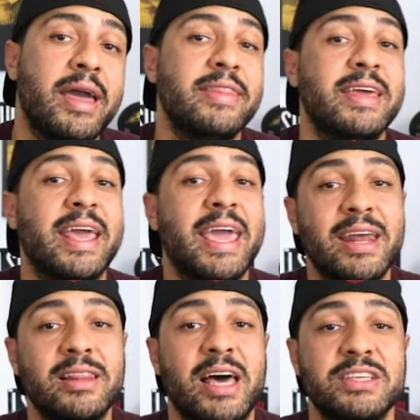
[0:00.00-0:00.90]
and then
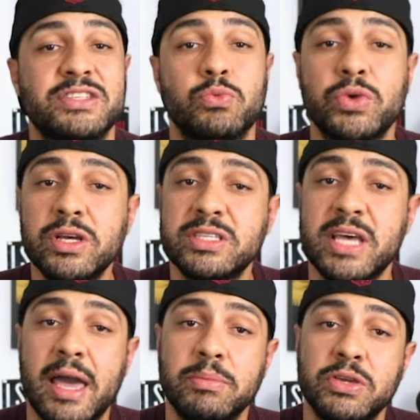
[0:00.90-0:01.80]
analyzed in real
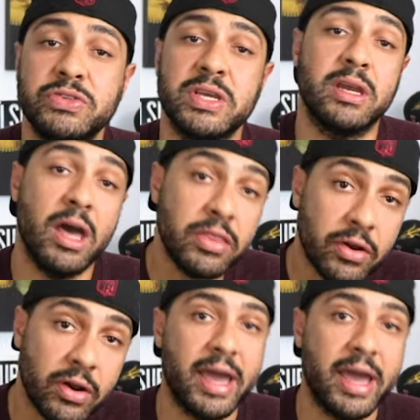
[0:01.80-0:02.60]
time using another